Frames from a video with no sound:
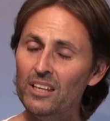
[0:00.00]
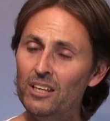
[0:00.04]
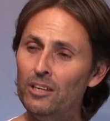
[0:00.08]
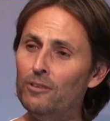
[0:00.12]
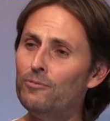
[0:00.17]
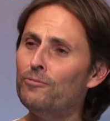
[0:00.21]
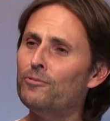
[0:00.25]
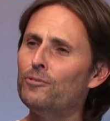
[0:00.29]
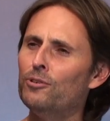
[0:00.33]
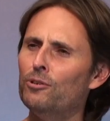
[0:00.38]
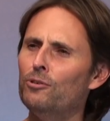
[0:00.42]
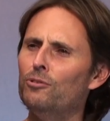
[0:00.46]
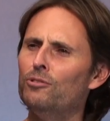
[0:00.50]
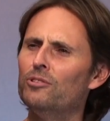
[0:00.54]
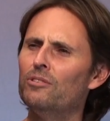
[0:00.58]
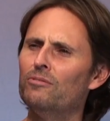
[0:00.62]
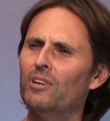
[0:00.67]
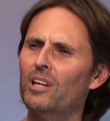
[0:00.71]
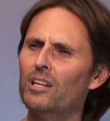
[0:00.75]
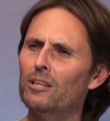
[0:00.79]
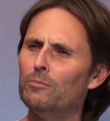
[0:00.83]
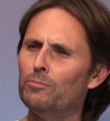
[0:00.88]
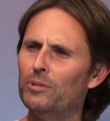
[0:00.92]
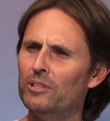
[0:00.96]
If you
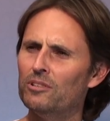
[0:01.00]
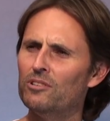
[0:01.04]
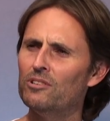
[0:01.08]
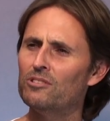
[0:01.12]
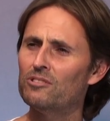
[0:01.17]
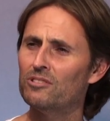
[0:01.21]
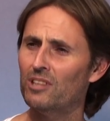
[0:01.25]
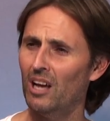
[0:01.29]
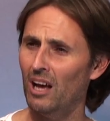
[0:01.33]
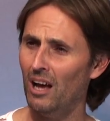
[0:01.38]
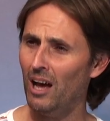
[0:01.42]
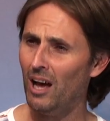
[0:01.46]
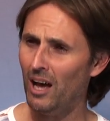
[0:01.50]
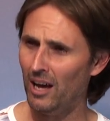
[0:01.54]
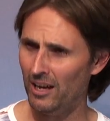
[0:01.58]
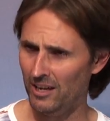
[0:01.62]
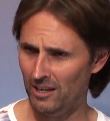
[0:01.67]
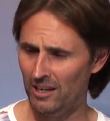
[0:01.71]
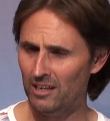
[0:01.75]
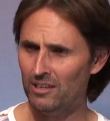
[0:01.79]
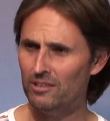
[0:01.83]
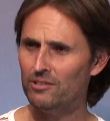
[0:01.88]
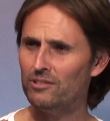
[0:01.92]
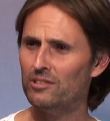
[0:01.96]
develop a
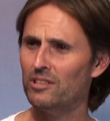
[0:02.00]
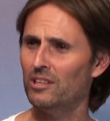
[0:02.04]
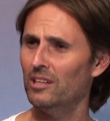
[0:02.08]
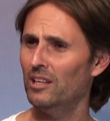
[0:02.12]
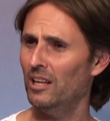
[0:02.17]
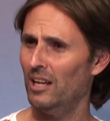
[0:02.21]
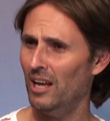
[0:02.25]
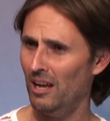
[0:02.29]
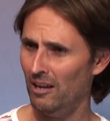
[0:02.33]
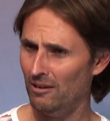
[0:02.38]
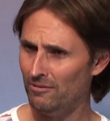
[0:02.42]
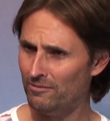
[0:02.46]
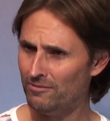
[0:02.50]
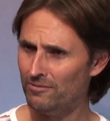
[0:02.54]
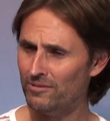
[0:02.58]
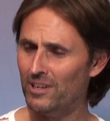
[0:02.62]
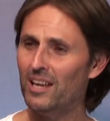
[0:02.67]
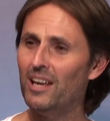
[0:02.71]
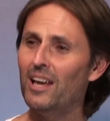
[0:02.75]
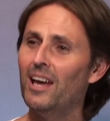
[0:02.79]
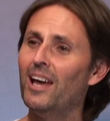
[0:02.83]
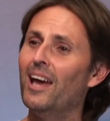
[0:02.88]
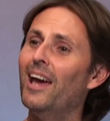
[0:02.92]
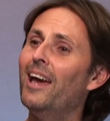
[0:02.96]
desire to love
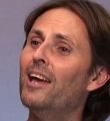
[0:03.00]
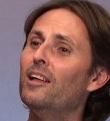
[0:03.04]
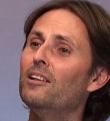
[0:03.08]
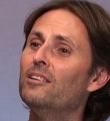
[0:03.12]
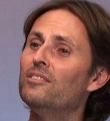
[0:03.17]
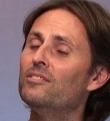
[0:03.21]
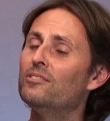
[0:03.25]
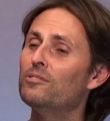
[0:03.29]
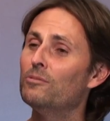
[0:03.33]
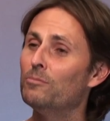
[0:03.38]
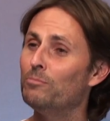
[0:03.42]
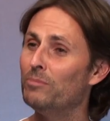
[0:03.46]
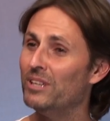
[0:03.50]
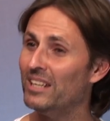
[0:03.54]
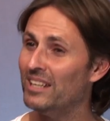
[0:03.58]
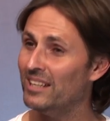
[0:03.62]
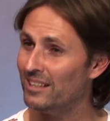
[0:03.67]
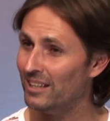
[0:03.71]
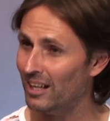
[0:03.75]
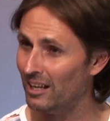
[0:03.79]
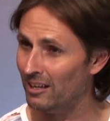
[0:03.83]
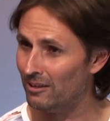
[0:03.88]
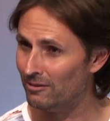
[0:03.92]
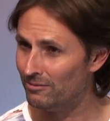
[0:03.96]
and to
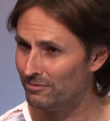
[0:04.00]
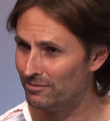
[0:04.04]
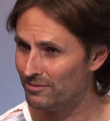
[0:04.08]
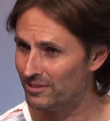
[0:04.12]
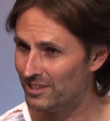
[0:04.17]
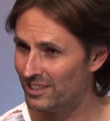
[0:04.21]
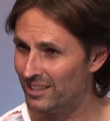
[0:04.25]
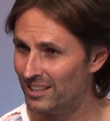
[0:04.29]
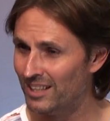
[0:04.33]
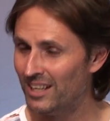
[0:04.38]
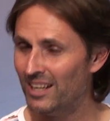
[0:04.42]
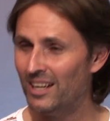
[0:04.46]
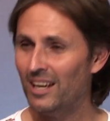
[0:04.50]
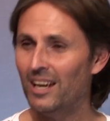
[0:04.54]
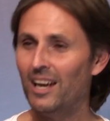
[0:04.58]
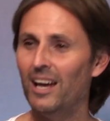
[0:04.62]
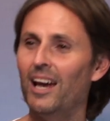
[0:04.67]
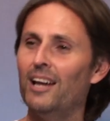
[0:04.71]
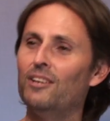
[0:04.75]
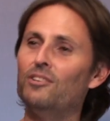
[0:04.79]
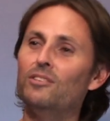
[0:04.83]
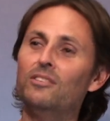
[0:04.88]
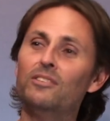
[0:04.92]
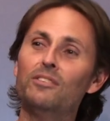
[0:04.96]
be loved,
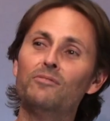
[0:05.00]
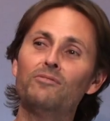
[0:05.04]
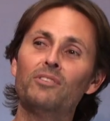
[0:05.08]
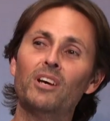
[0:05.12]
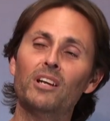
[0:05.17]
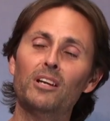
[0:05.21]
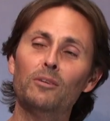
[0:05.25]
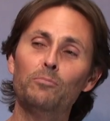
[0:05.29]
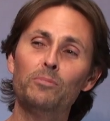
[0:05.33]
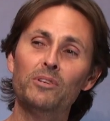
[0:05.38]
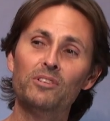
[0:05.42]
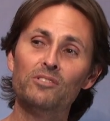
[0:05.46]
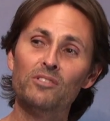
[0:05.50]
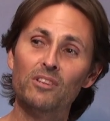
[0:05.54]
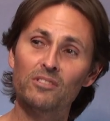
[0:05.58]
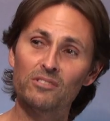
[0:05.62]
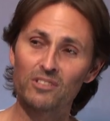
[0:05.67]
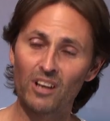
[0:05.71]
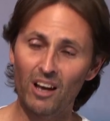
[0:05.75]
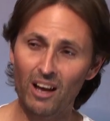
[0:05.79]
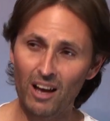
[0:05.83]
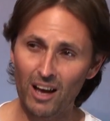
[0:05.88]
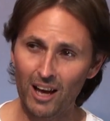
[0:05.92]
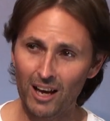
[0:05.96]
and you develop a
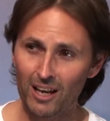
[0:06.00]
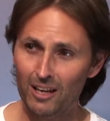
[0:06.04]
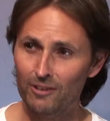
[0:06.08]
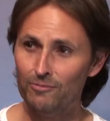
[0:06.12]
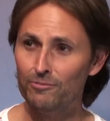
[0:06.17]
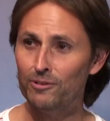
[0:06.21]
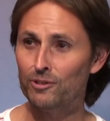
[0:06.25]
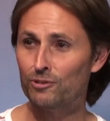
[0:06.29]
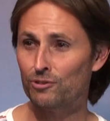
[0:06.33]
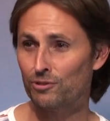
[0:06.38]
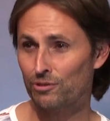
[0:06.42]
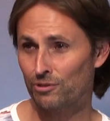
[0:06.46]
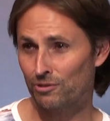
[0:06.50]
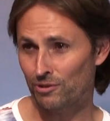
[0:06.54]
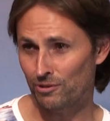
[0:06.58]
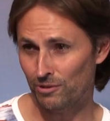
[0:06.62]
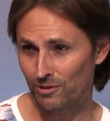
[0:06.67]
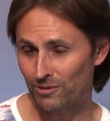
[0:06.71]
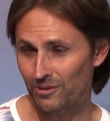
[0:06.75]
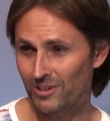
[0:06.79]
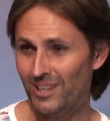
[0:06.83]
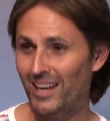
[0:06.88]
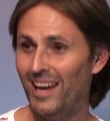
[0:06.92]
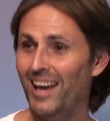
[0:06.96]
desire for
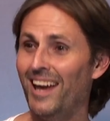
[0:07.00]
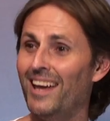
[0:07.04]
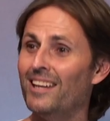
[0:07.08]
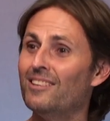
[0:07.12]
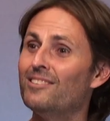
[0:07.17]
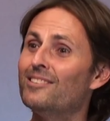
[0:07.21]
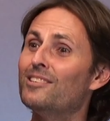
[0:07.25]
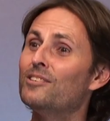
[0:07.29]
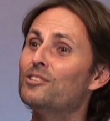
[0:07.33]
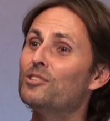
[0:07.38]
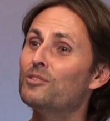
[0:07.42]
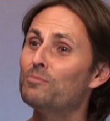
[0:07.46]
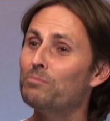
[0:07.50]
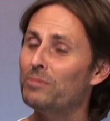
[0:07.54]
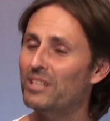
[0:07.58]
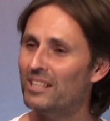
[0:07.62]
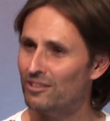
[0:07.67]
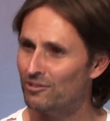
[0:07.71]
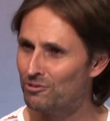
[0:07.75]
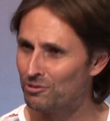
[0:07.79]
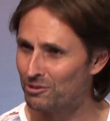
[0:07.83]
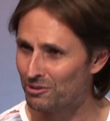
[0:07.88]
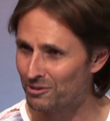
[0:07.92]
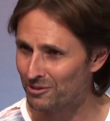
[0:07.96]
truth and to
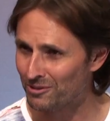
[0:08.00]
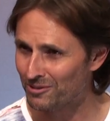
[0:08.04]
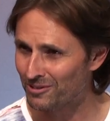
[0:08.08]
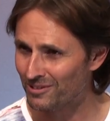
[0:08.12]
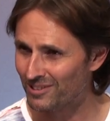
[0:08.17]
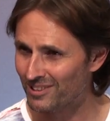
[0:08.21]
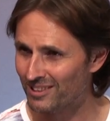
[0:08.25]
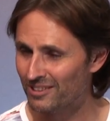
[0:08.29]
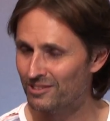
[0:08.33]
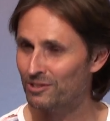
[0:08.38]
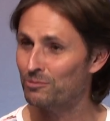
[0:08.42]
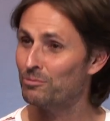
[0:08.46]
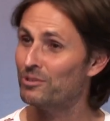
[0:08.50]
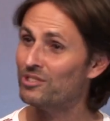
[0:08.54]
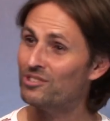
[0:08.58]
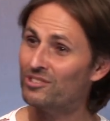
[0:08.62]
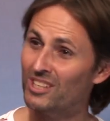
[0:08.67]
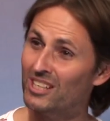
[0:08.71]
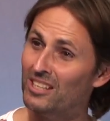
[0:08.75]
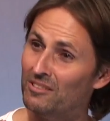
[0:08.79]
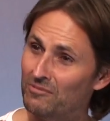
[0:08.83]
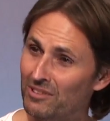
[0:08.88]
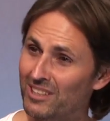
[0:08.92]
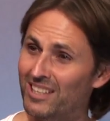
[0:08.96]
speak truth, to
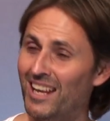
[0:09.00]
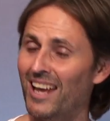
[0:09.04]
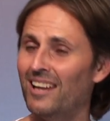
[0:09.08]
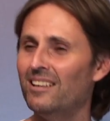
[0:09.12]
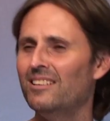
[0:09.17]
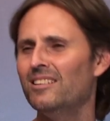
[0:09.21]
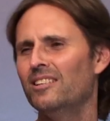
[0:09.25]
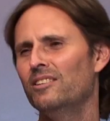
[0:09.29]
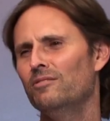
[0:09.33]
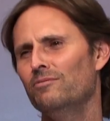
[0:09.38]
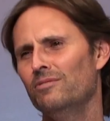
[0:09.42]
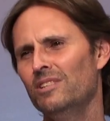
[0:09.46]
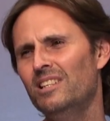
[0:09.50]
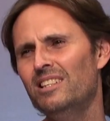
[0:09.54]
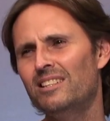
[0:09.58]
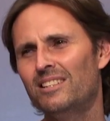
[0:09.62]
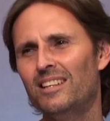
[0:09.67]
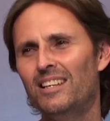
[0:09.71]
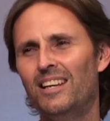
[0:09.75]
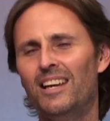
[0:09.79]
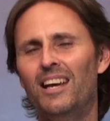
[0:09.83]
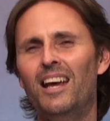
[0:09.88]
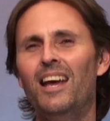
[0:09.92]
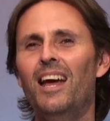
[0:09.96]
receive it and give
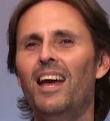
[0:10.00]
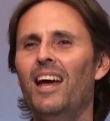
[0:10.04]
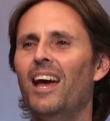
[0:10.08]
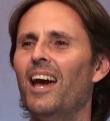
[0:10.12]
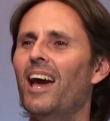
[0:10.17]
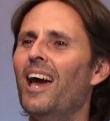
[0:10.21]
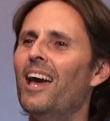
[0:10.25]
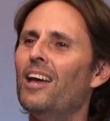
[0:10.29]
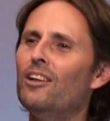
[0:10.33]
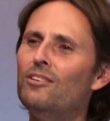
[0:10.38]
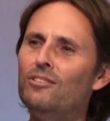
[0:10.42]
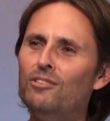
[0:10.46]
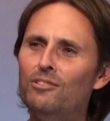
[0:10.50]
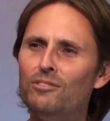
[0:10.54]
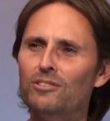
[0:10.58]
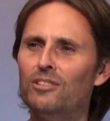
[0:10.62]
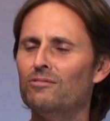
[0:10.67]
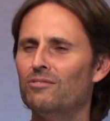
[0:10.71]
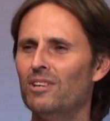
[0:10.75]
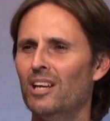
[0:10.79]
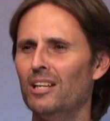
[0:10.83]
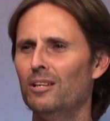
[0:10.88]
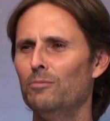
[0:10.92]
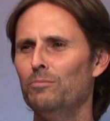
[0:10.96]
it, and you
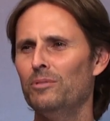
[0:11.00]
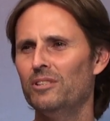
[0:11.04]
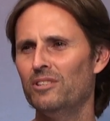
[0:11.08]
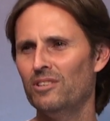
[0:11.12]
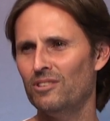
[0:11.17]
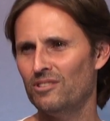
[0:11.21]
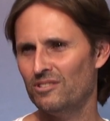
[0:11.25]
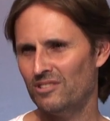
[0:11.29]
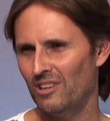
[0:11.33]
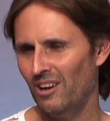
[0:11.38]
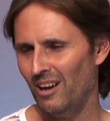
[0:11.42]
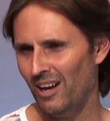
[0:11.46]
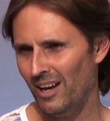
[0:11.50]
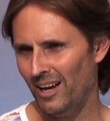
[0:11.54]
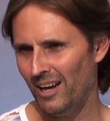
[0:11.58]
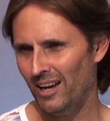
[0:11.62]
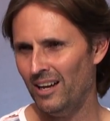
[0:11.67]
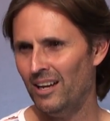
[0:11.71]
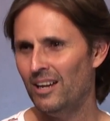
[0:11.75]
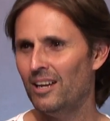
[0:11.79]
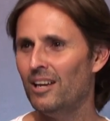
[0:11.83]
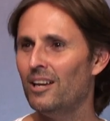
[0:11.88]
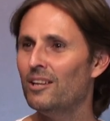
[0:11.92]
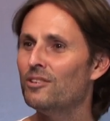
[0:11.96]
develop a
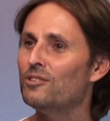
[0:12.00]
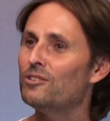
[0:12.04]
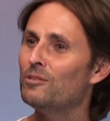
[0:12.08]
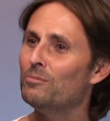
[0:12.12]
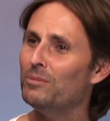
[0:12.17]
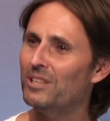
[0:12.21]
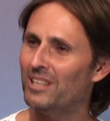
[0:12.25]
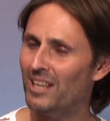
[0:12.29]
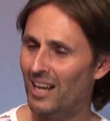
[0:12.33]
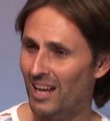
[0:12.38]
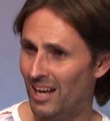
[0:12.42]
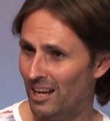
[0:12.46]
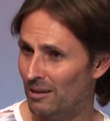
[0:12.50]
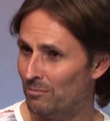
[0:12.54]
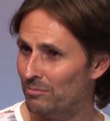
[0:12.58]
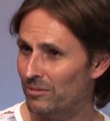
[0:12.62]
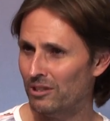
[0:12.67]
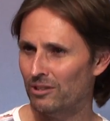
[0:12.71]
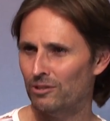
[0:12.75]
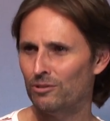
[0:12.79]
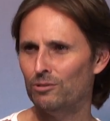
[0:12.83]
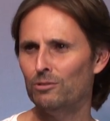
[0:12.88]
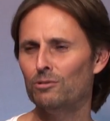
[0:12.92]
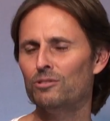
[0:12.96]
desire to be
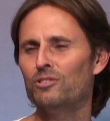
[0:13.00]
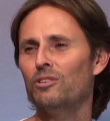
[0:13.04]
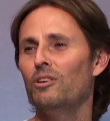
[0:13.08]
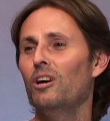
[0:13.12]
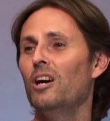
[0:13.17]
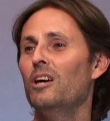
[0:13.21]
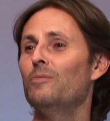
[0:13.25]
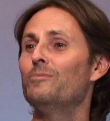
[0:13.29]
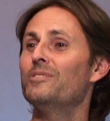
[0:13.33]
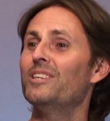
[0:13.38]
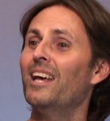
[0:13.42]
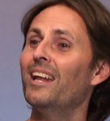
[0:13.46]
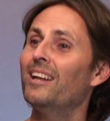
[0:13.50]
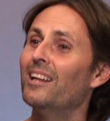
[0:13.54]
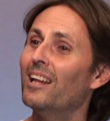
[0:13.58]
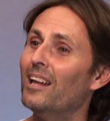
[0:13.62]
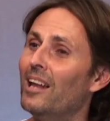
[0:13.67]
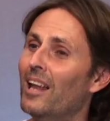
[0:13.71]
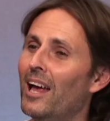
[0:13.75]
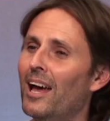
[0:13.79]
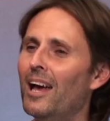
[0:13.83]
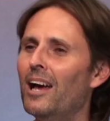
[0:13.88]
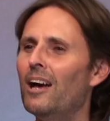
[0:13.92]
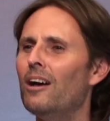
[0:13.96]
humble at all times and
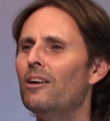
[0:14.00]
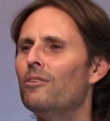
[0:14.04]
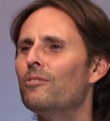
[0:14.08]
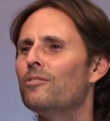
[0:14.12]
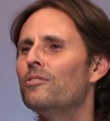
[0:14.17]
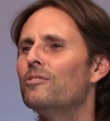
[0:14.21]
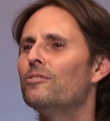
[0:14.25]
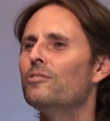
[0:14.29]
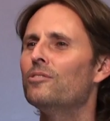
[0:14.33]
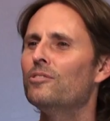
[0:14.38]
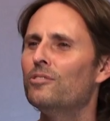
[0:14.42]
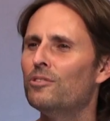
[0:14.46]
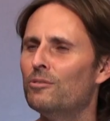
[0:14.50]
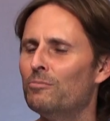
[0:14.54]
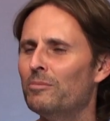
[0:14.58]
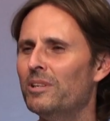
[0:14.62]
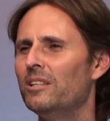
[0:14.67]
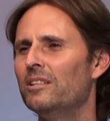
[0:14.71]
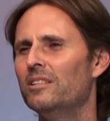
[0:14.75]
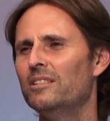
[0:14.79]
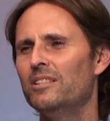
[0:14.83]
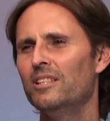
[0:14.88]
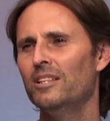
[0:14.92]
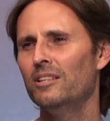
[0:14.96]
allow the
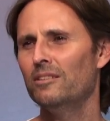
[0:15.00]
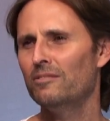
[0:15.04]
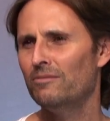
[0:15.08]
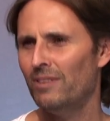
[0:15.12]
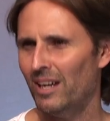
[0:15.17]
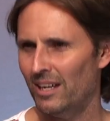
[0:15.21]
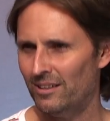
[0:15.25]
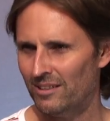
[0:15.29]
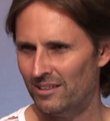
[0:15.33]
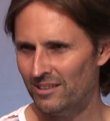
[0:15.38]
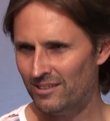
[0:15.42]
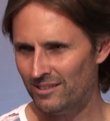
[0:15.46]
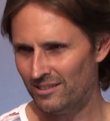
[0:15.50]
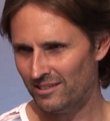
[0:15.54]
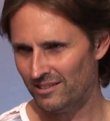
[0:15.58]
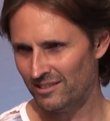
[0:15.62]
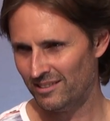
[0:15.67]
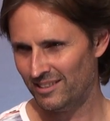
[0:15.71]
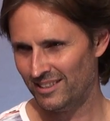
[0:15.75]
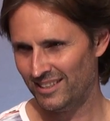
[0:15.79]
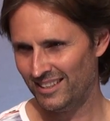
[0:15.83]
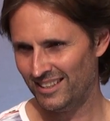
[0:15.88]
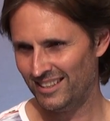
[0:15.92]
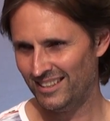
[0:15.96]
humility of
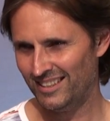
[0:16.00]
others,